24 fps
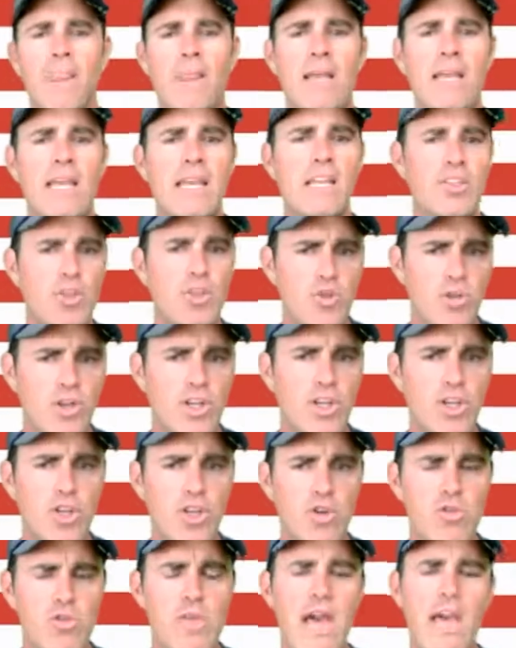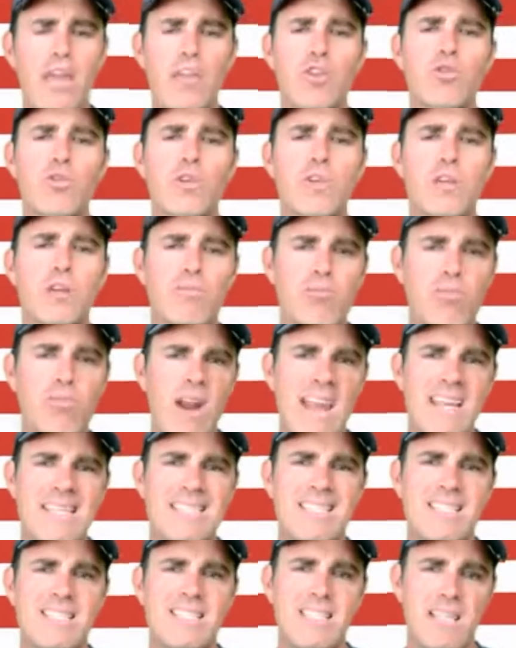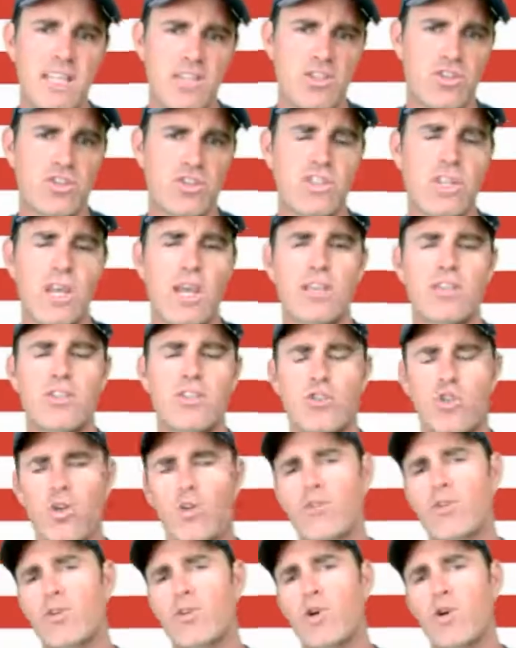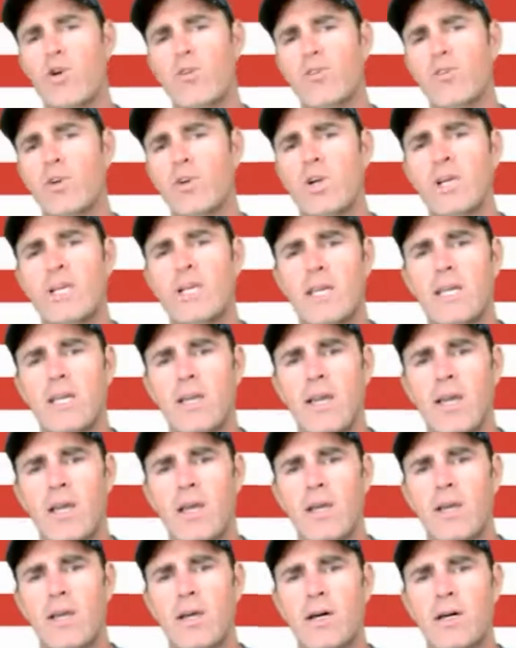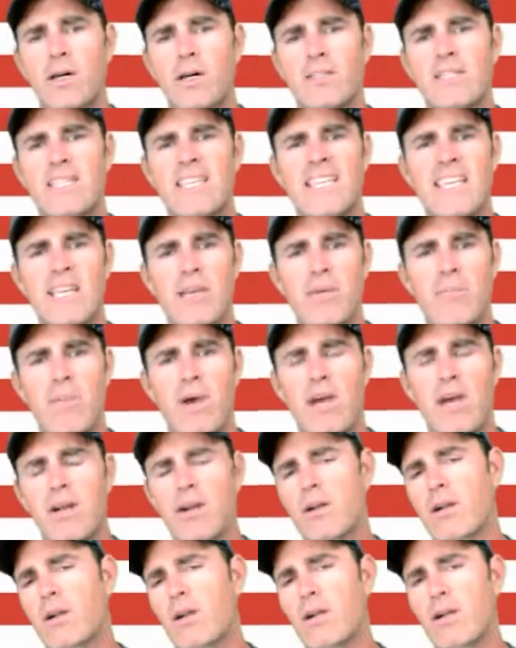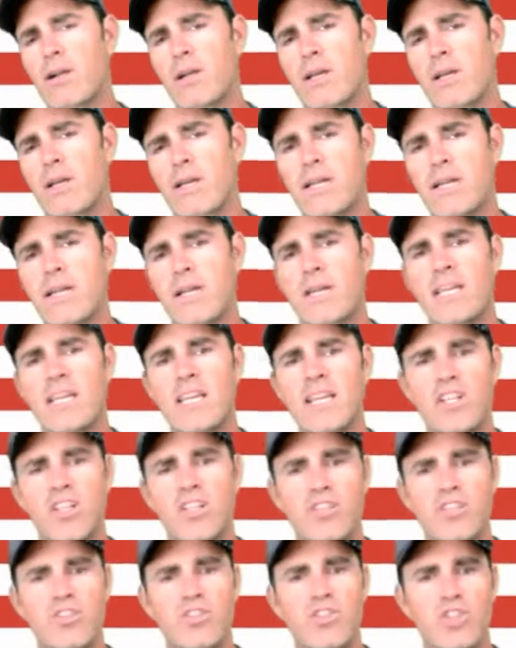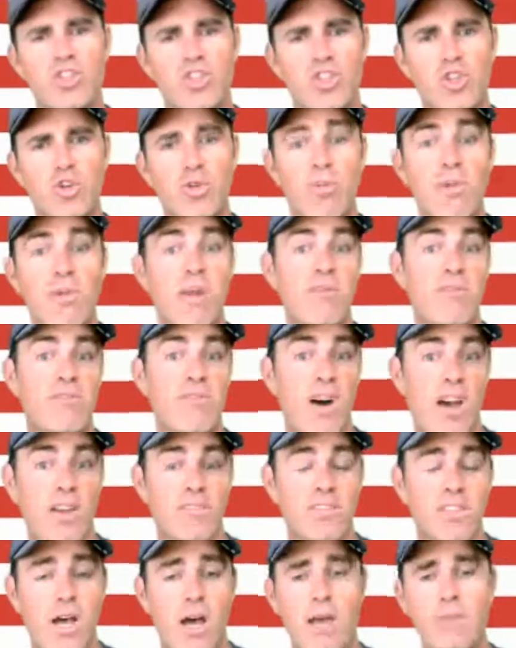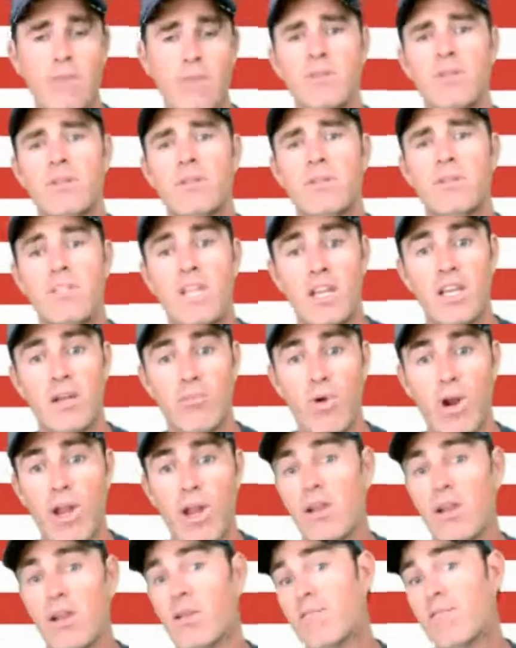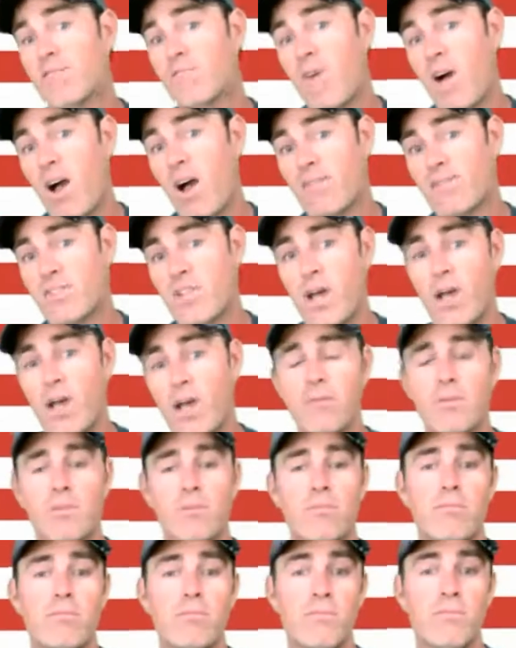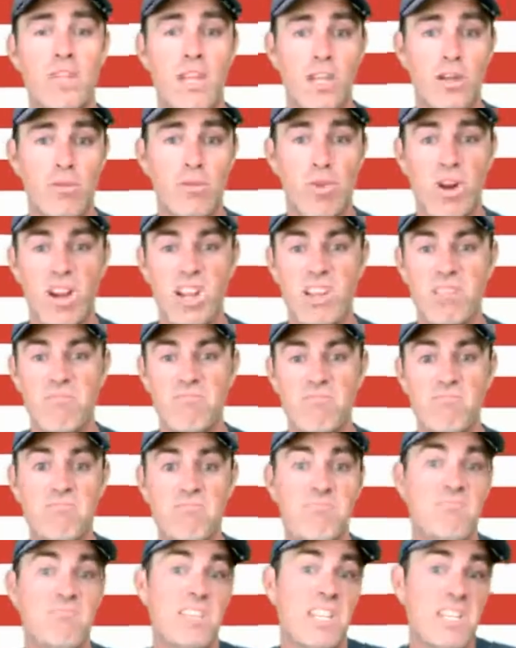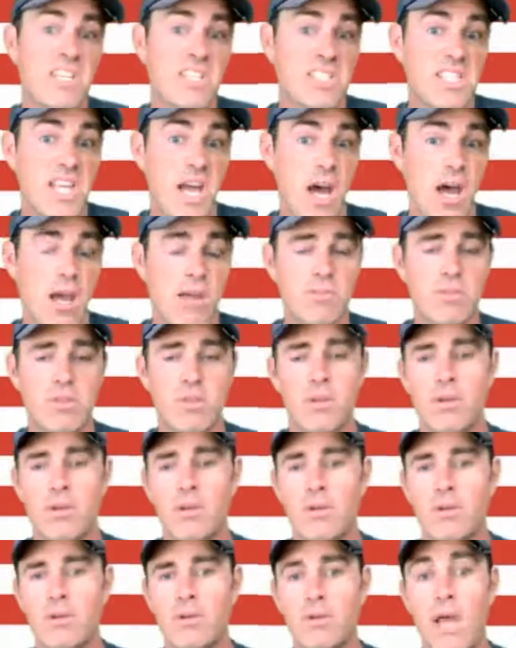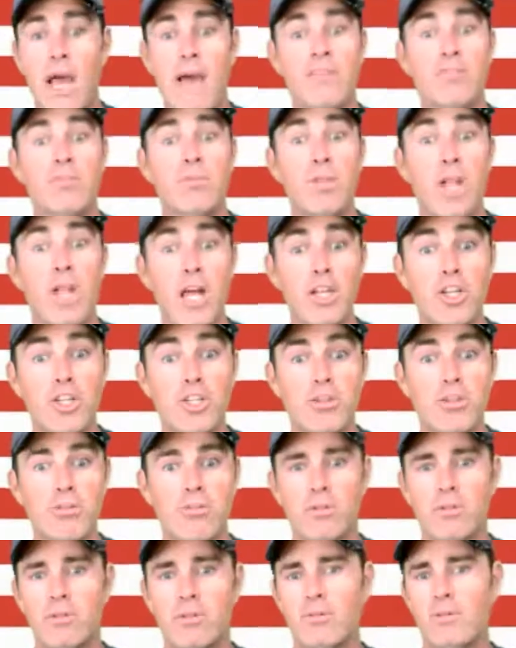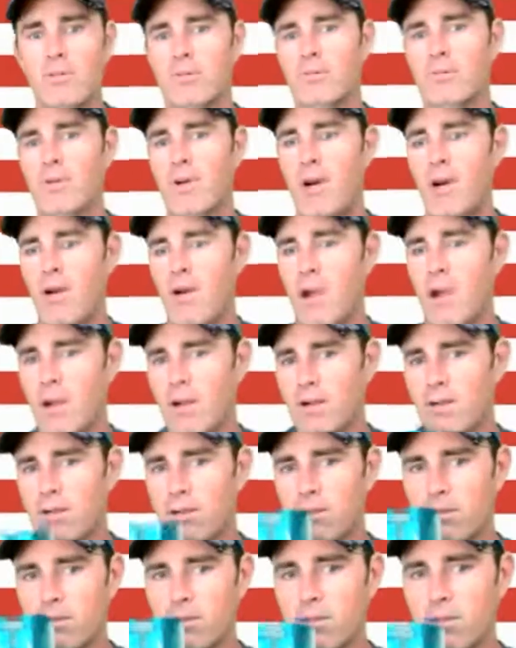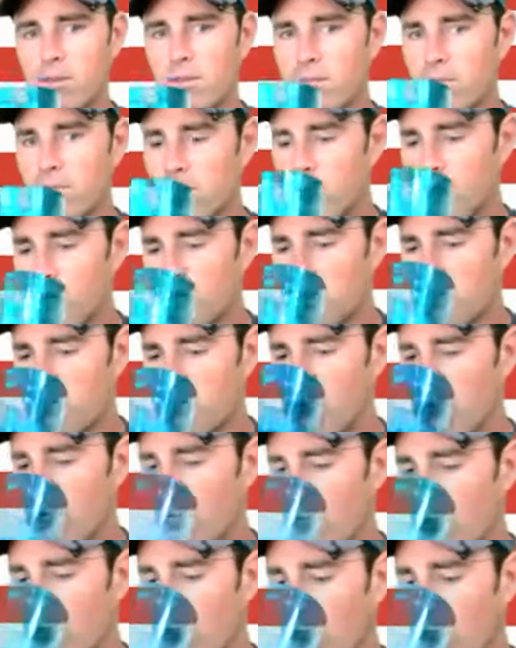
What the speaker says: And you can do that. You can practice exercises over and over again to get better. And again, just do it maybe 5 times, take a break, 5 times, take a break, 10 times, have some lunch. All right. Ghost mug.